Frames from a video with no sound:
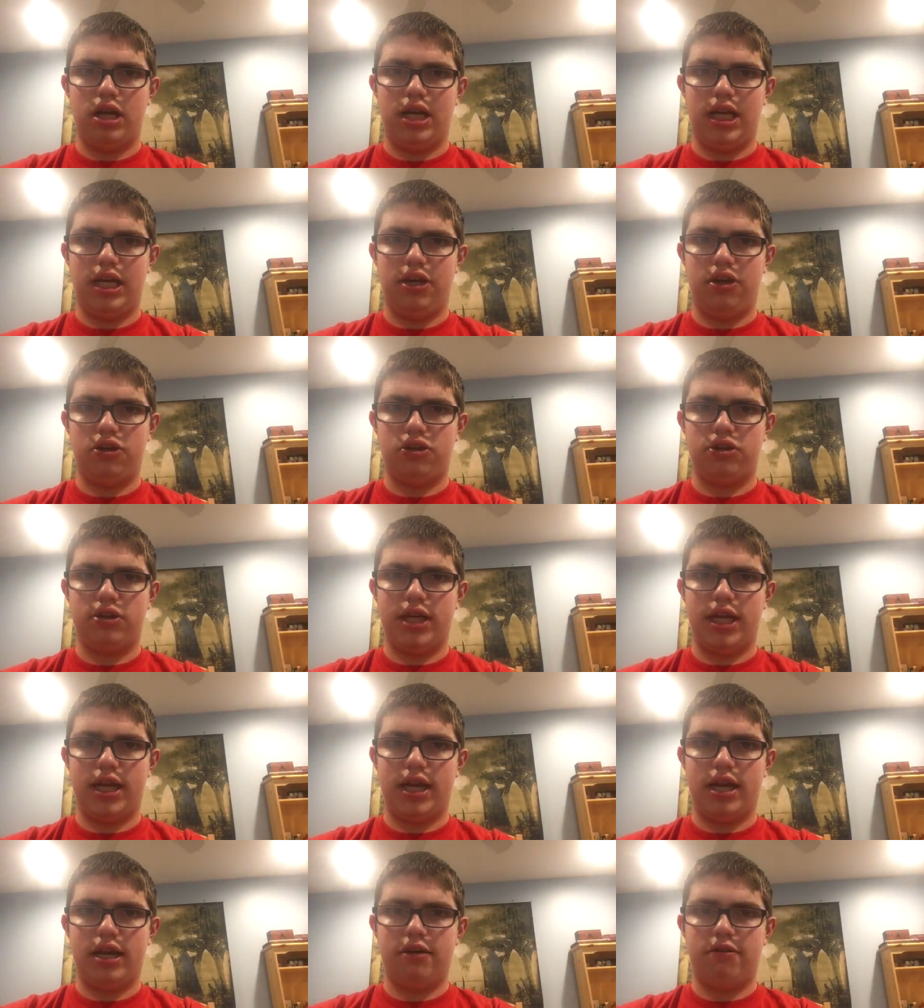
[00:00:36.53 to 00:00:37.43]
Here
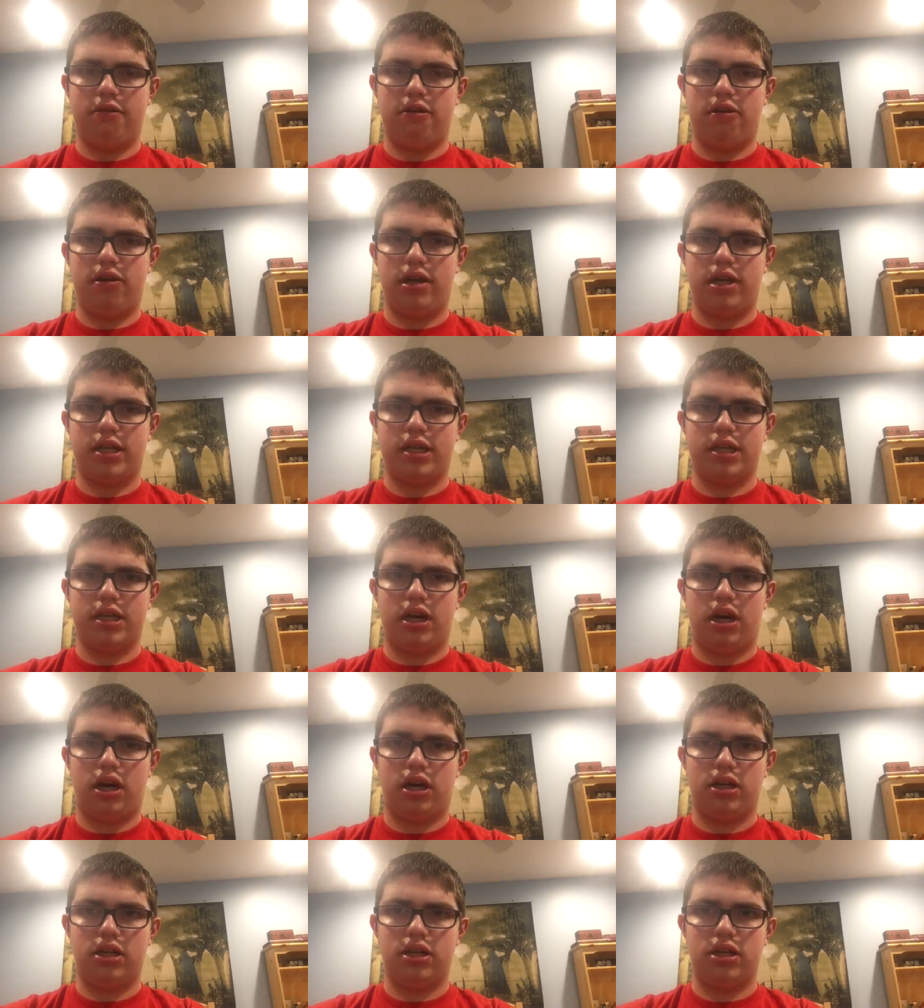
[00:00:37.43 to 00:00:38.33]
J.K. Rowling
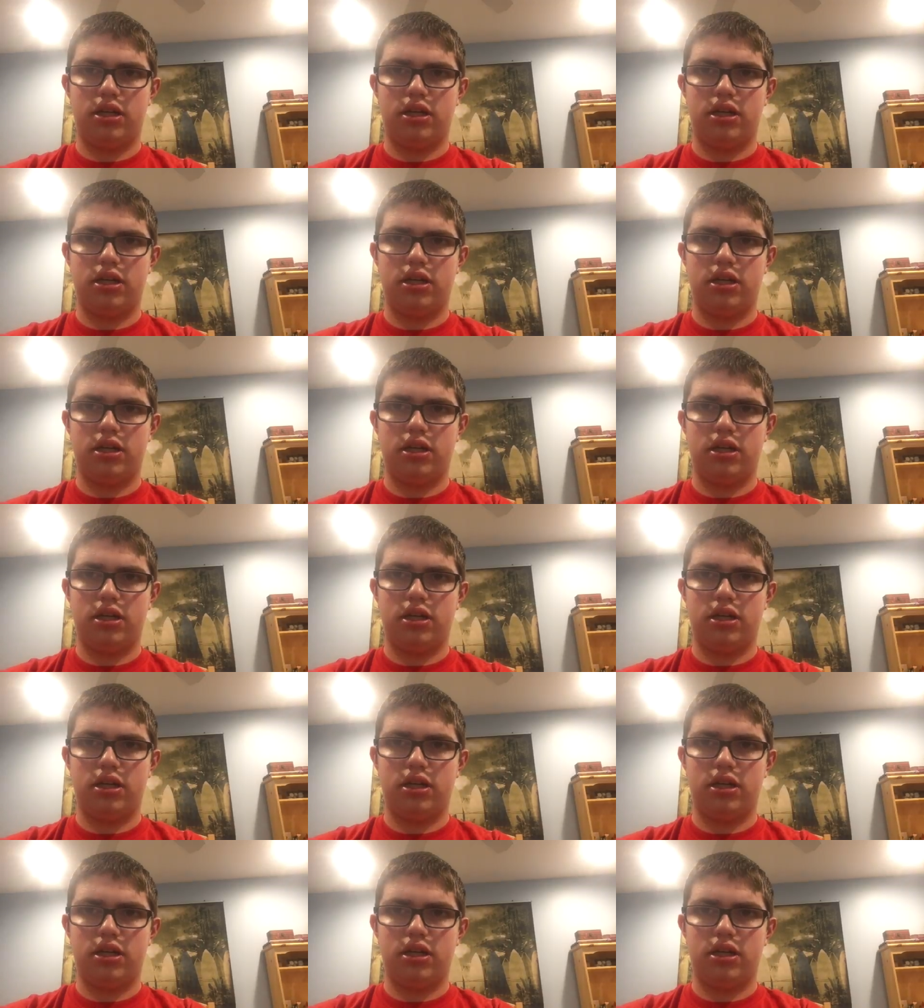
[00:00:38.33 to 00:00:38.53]
starts